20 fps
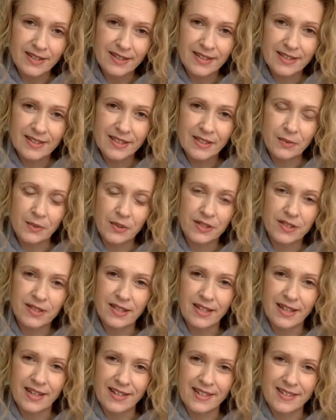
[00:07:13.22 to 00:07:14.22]
towards
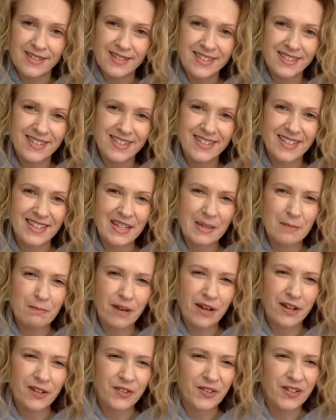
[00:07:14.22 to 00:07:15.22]
the end just to keep
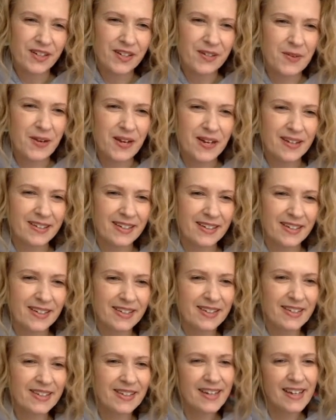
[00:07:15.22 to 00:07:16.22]
puttering away on it.
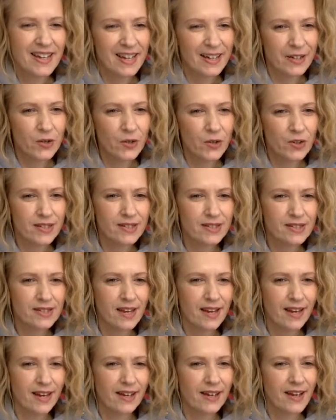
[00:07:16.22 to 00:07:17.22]
And Courtney's
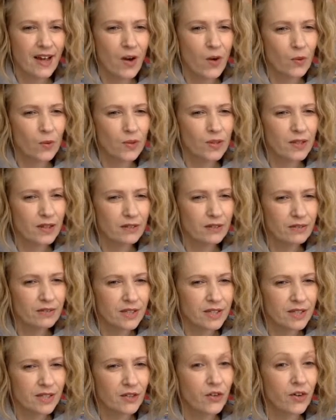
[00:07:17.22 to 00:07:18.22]
saying, oh,
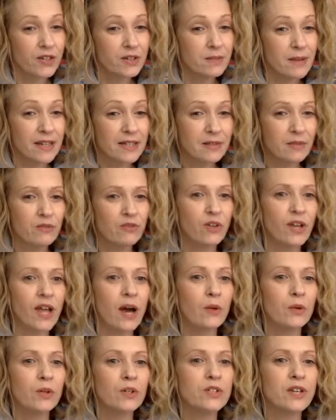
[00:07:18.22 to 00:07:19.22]
lovely, you're going to make some
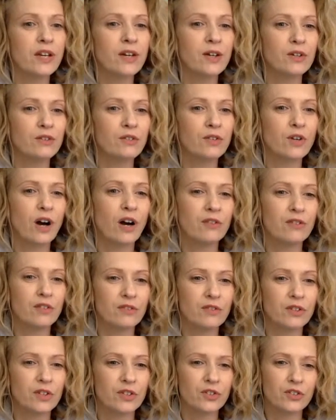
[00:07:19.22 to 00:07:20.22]
flowers out of coffee
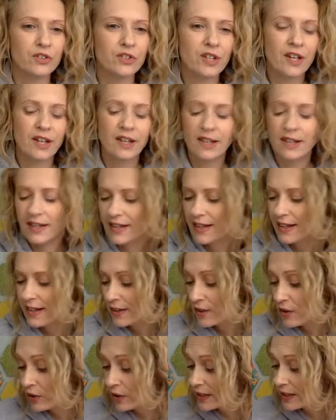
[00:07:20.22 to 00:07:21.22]
filters.
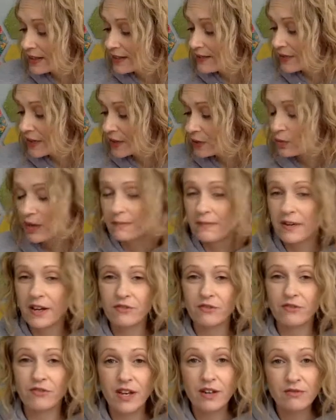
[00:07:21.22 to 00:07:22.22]
Courtney, that's one of my
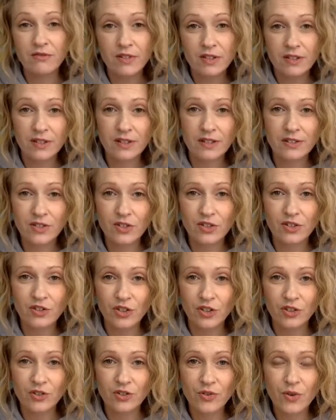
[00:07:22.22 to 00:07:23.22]
favorite things to
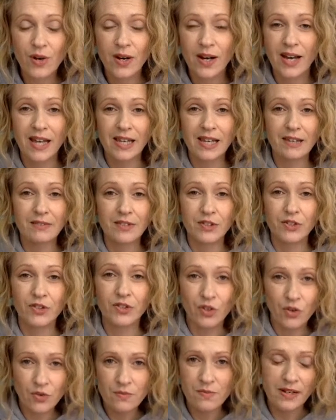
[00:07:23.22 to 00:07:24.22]
do. I love it
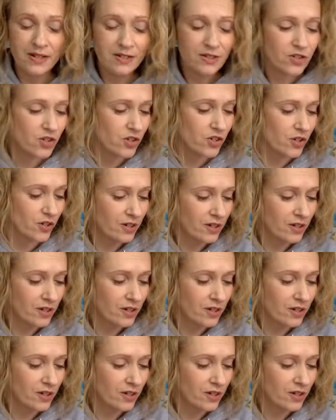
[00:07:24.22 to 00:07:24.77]
so much.